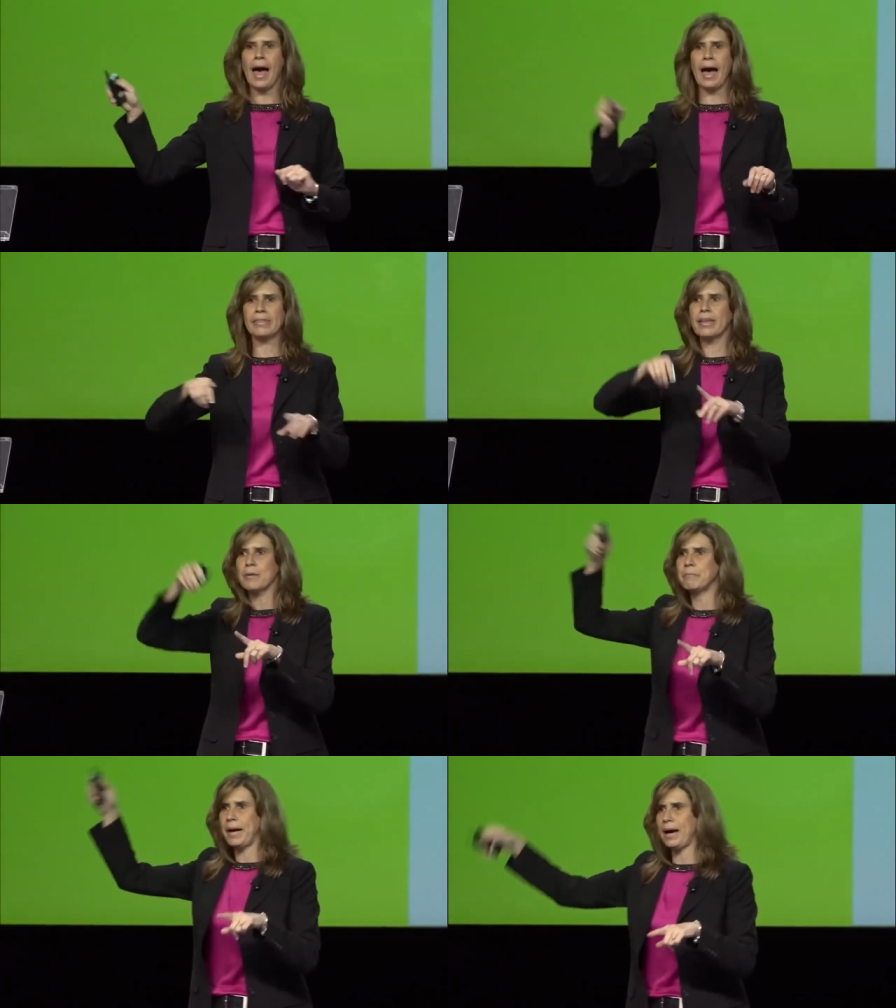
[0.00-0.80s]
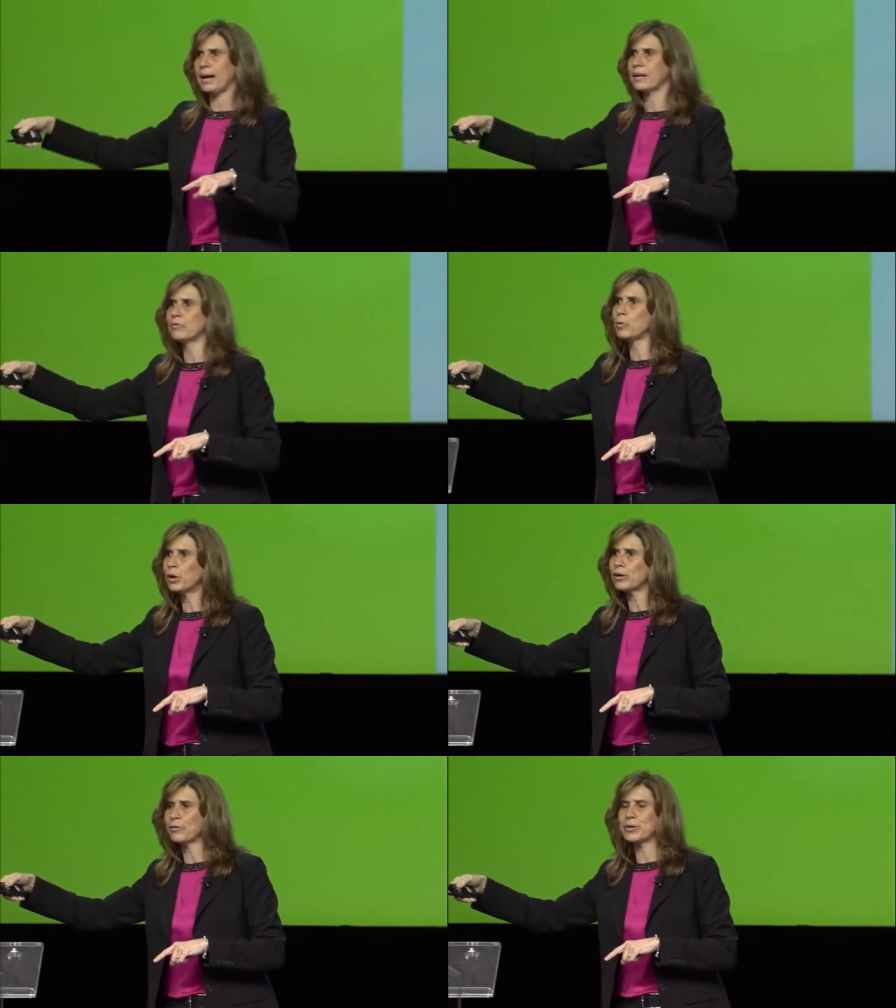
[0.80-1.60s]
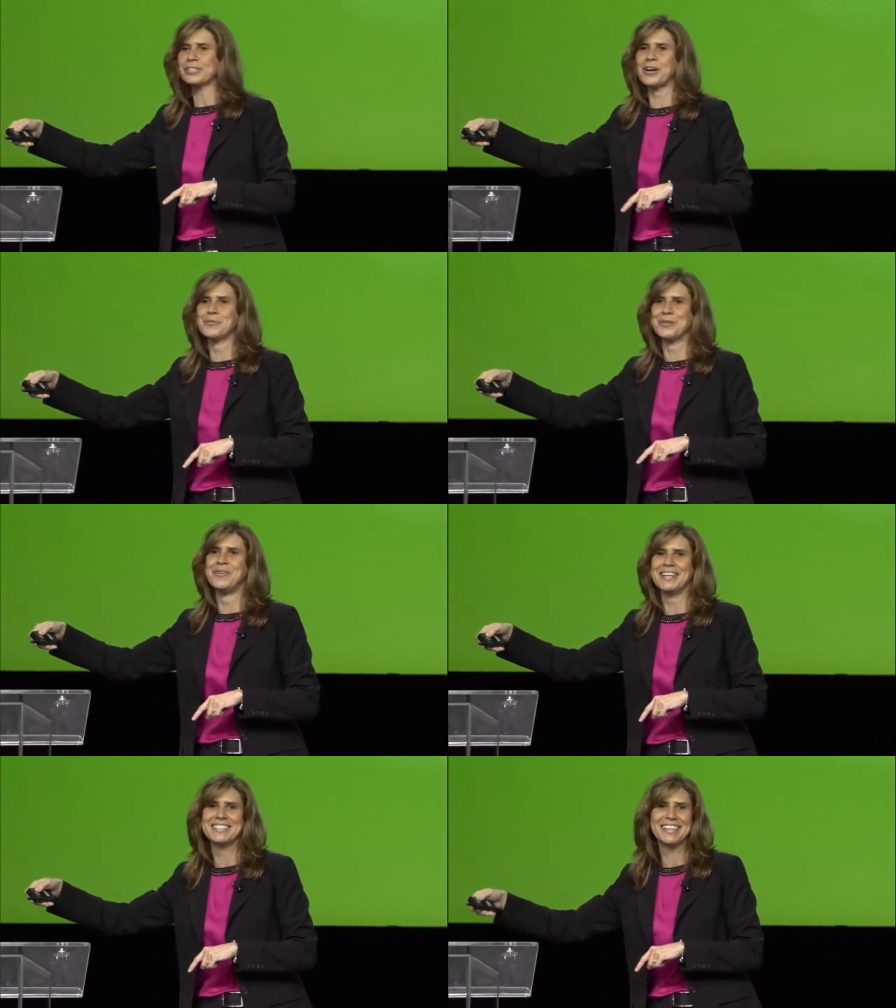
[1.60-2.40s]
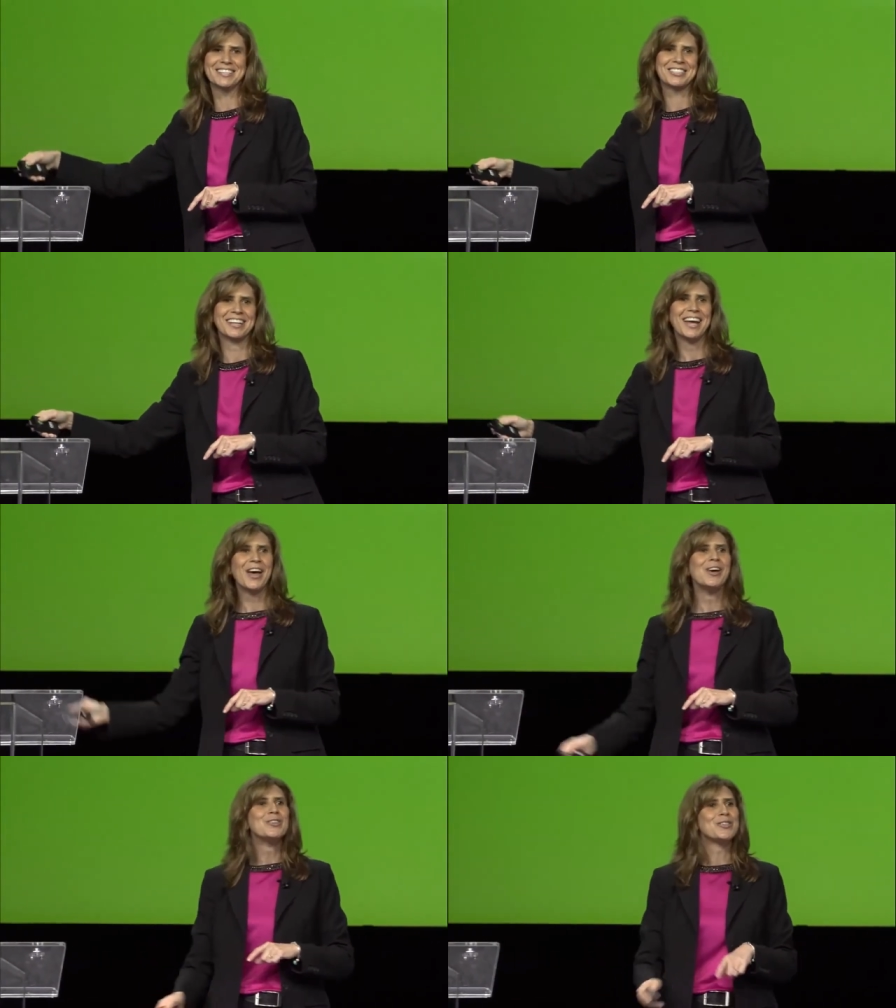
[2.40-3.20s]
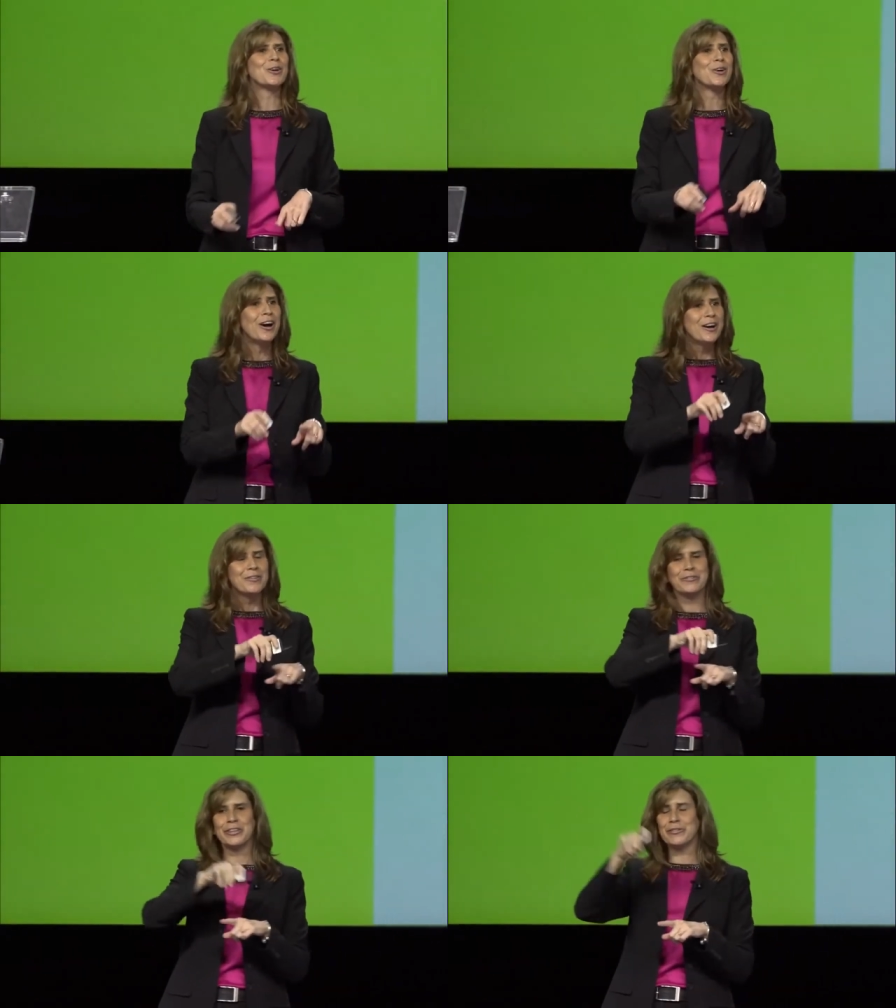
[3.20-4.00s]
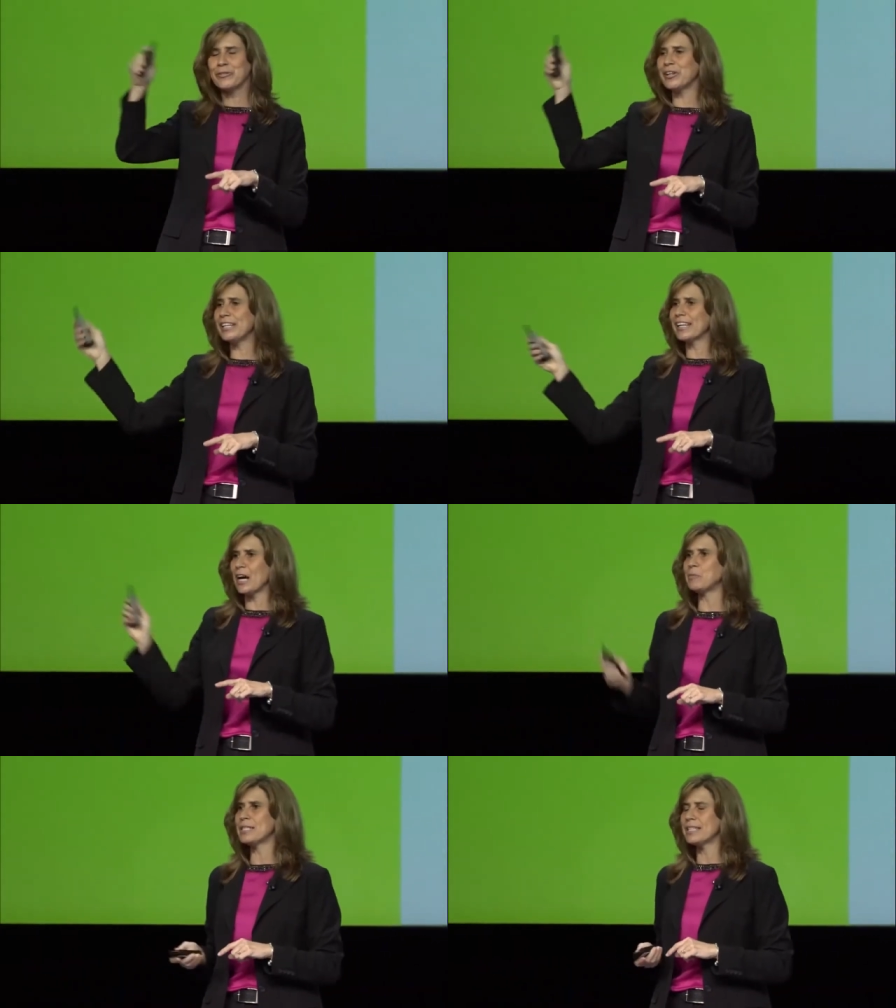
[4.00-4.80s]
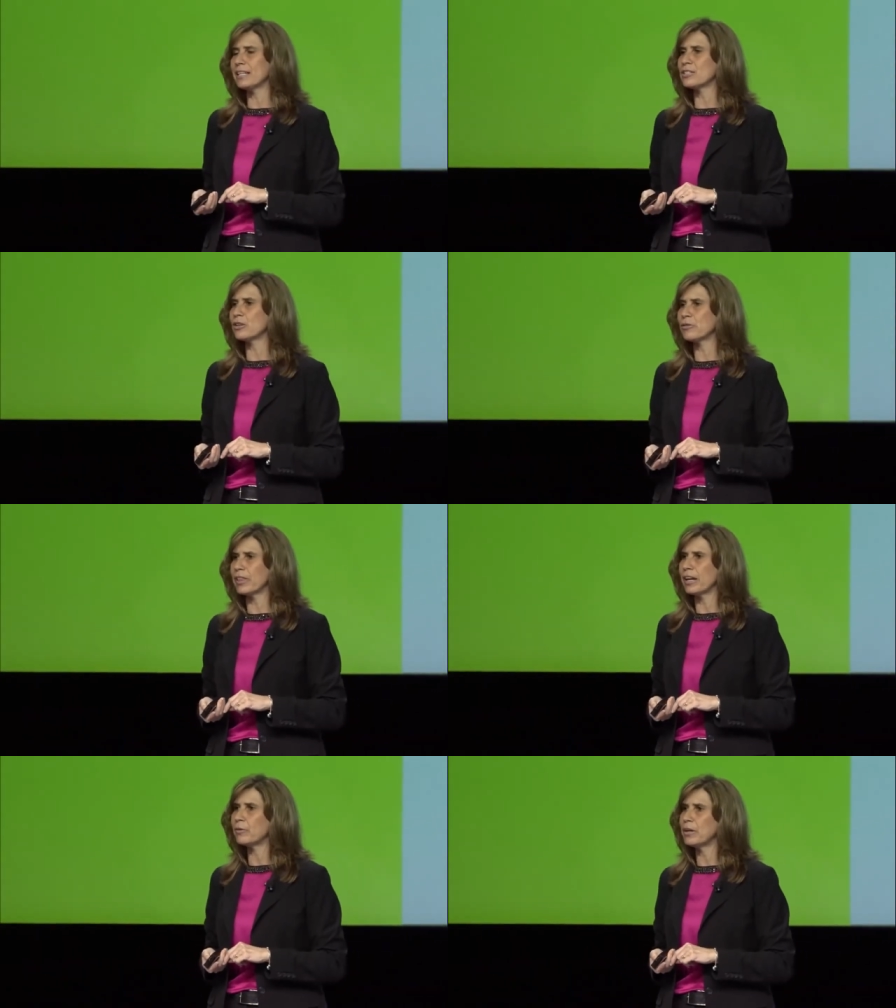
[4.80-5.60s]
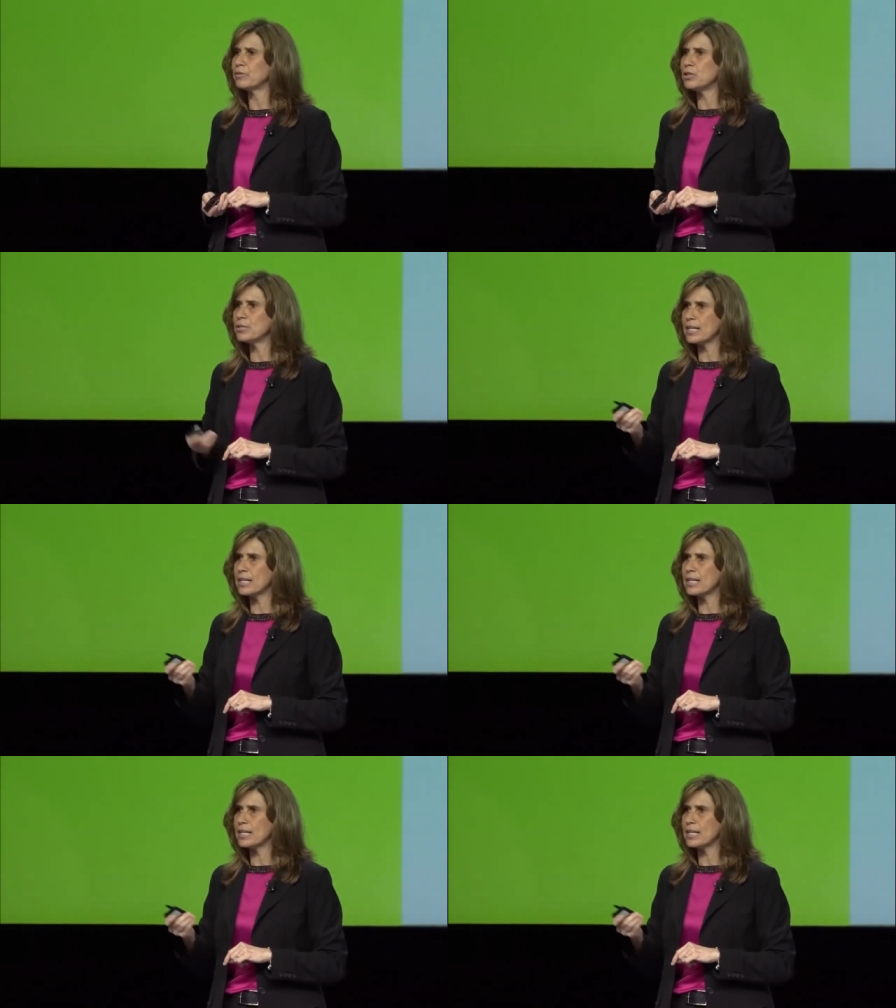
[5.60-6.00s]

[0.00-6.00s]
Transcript: At the back of workforce optimization. So feel free to come and see us over there. We have 2